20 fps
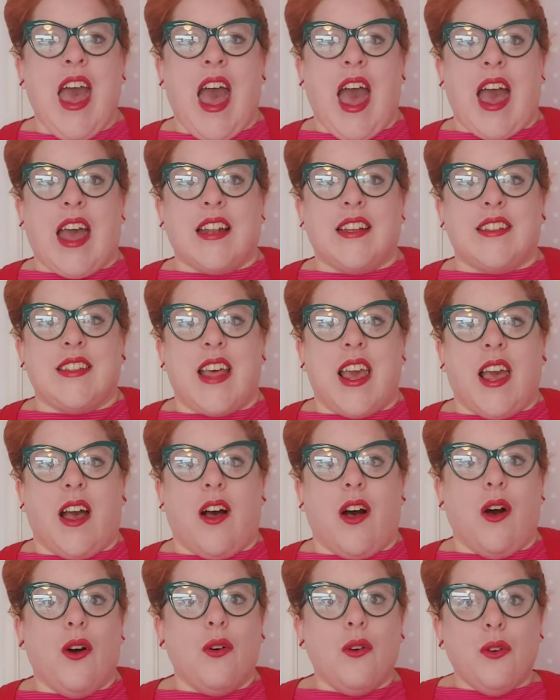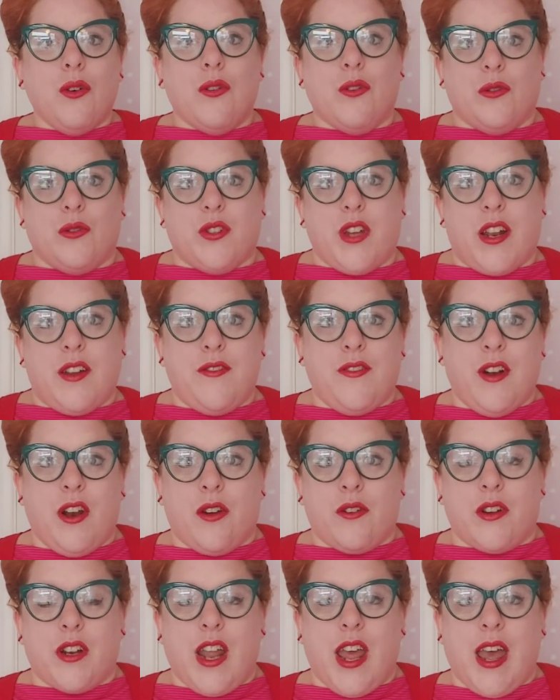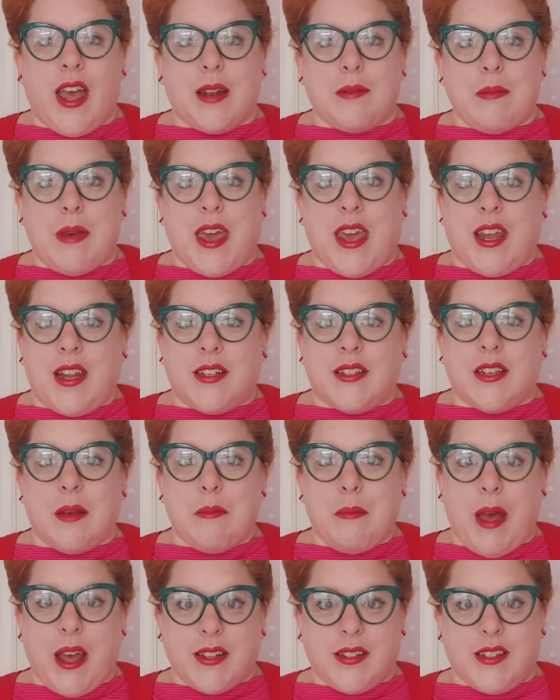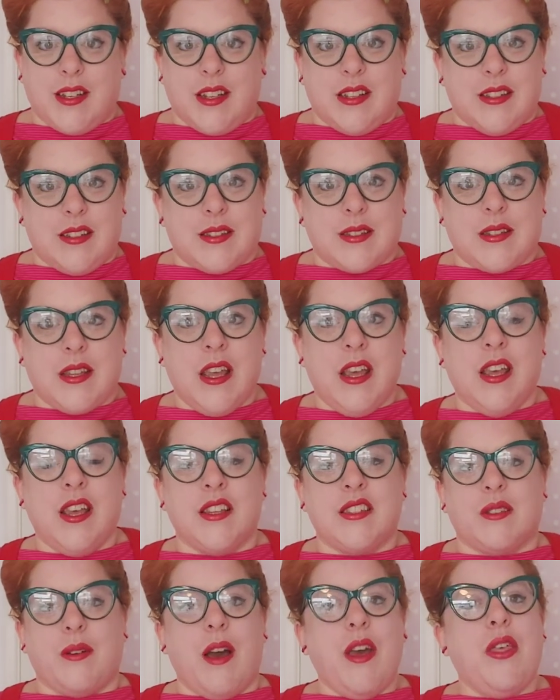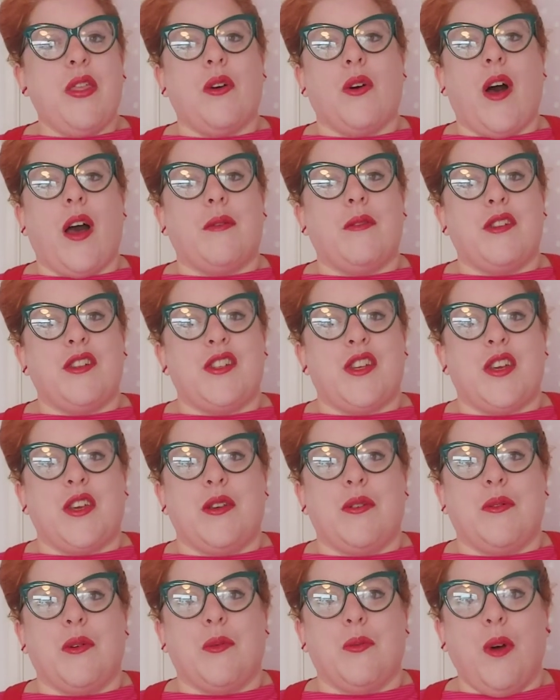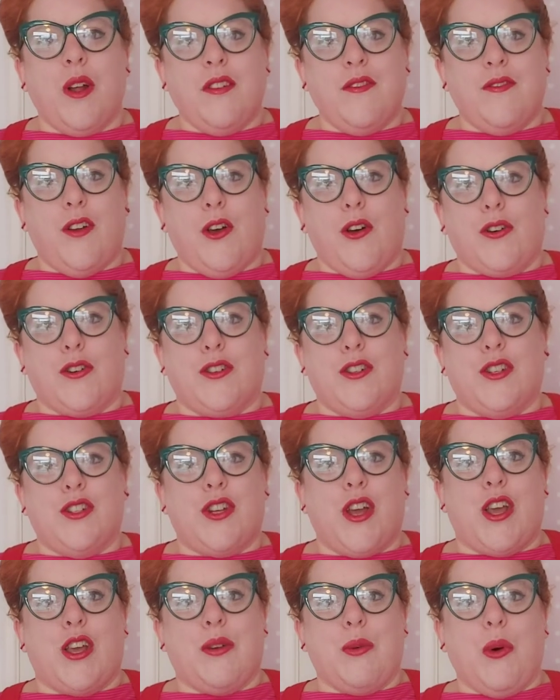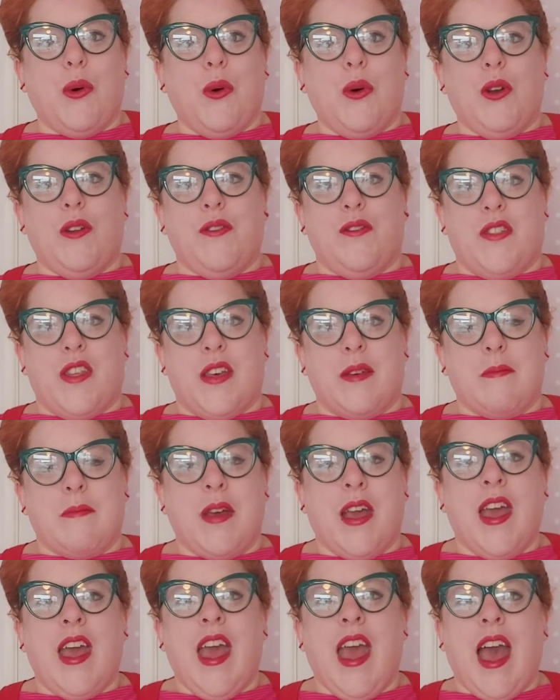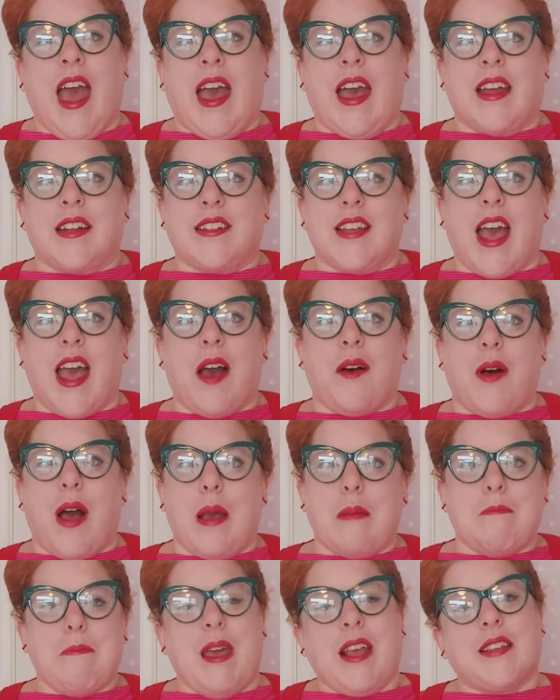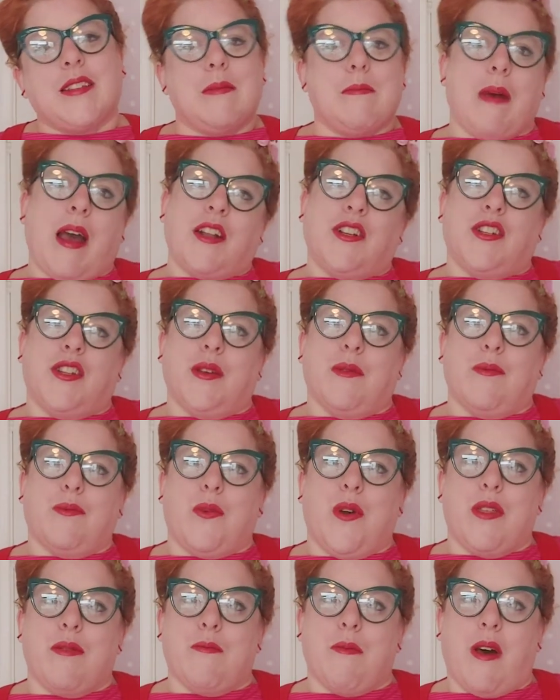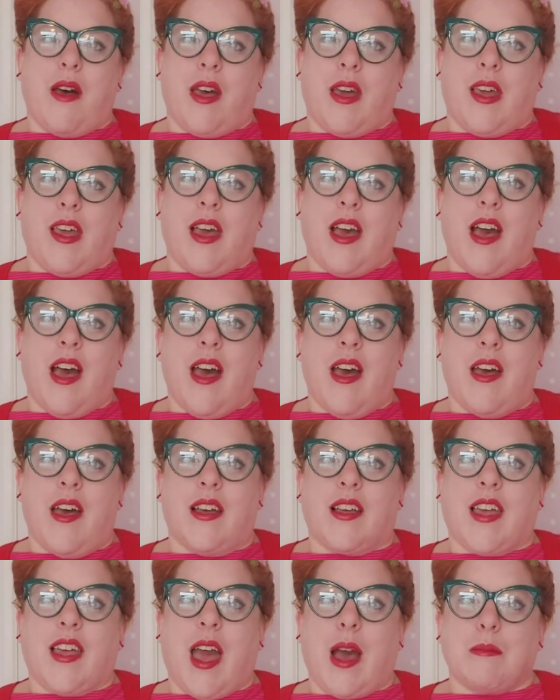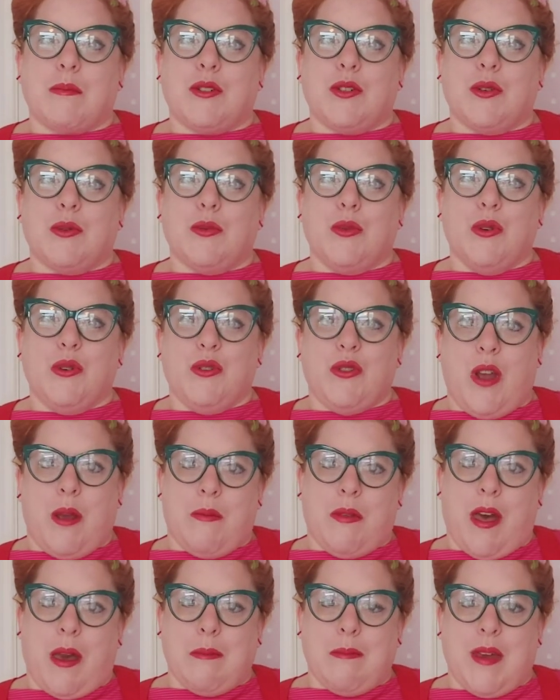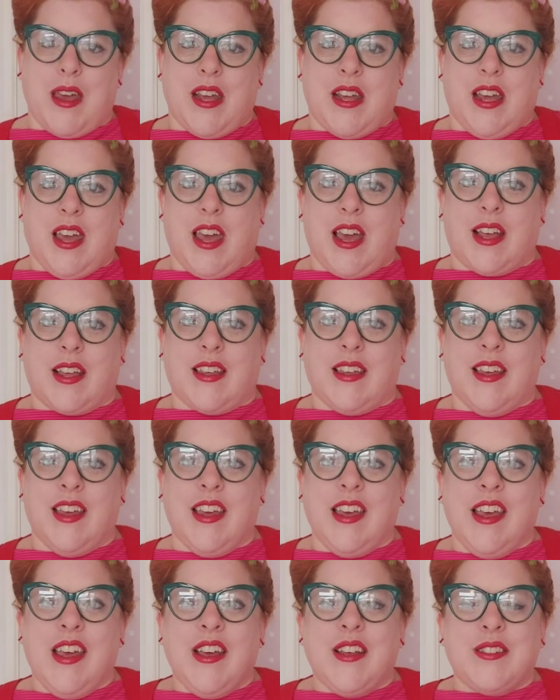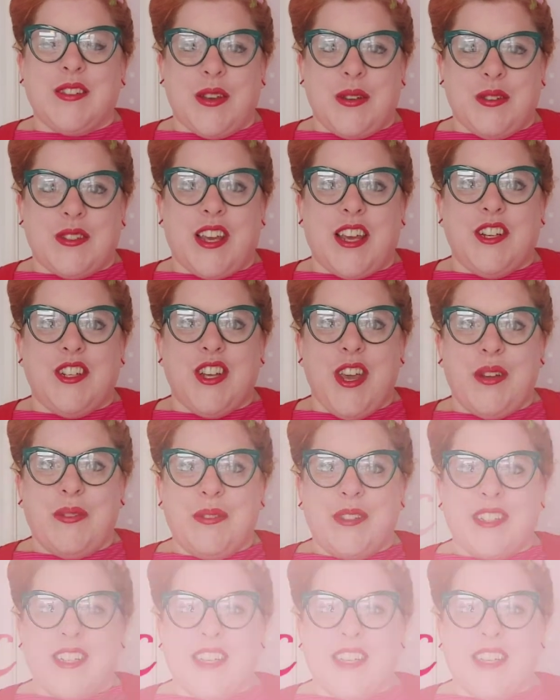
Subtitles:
and they are all Jennifer Lauren handmade patterns. So I thought I would do one vlog to show you all of them and how I mix and match them with my capsule wardrobe that I'm making. So stay tuned.